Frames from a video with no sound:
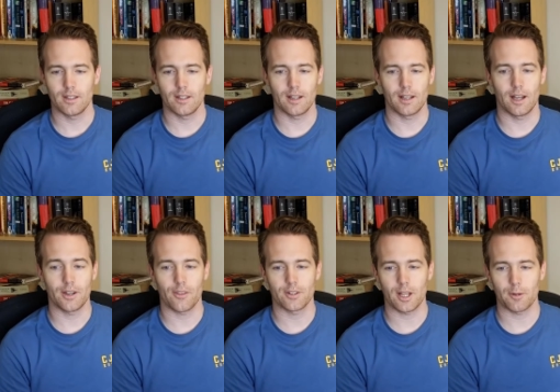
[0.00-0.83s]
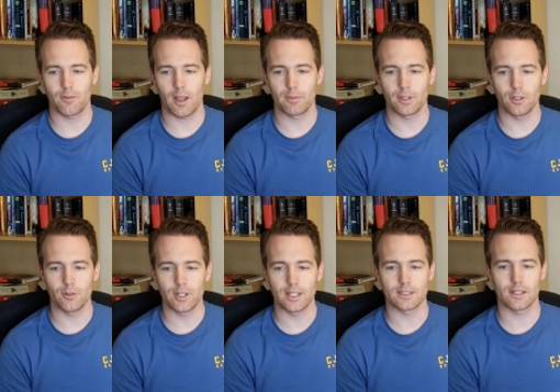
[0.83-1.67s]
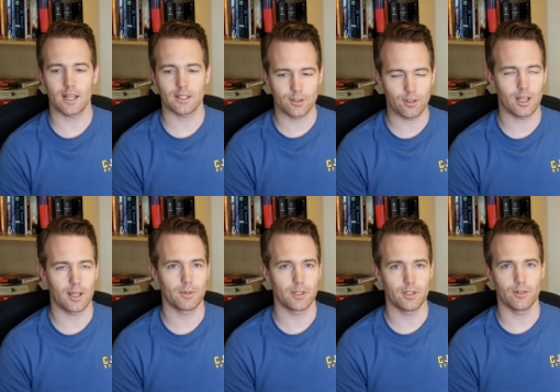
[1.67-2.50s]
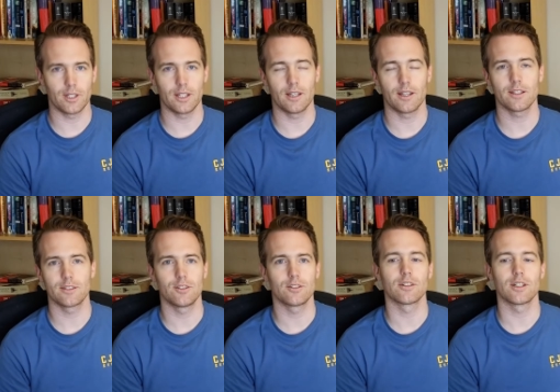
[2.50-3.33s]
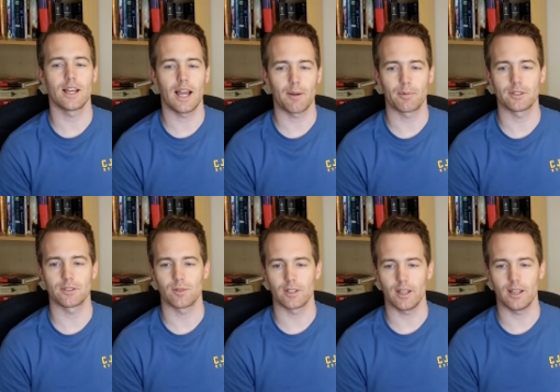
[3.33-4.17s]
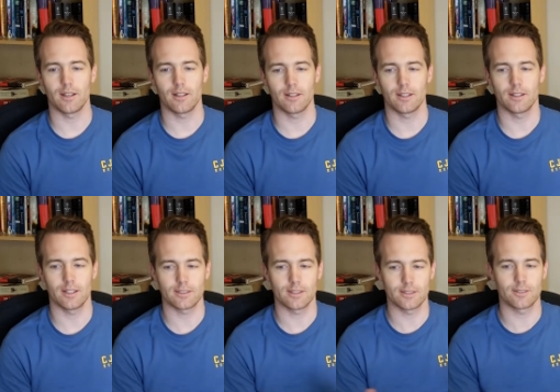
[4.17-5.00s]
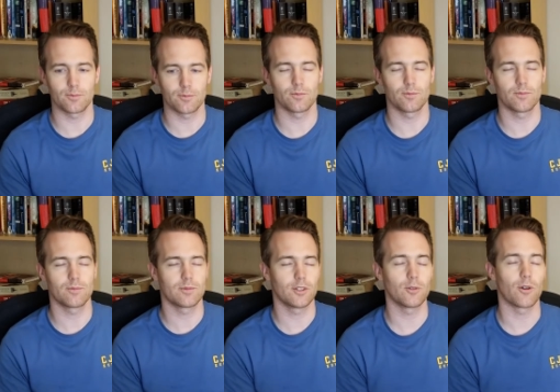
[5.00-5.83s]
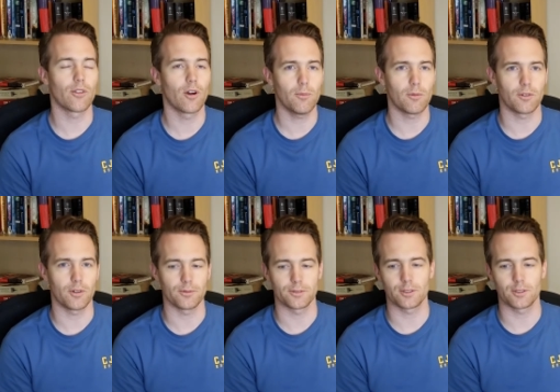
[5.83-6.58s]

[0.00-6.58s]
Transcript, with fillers: Another type of ambiguity is lexical ambiguity, and this usually happens when you have, this is to do with homophones.